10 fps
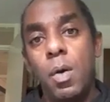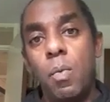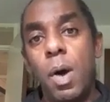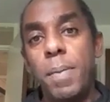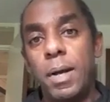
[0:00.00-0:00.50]

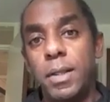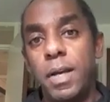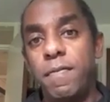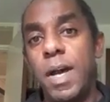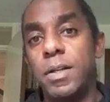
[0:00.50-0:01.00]
what about the
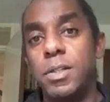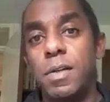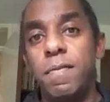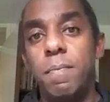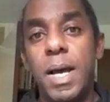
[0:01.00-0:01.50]
effects
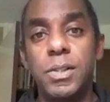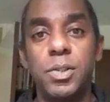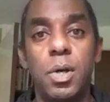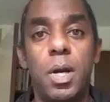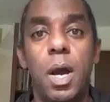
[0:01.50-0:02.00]
of
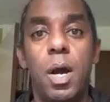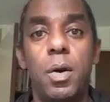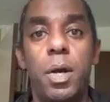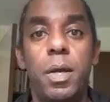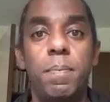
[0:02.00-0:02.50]
masks on
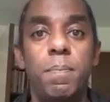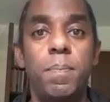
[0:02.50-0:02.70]
our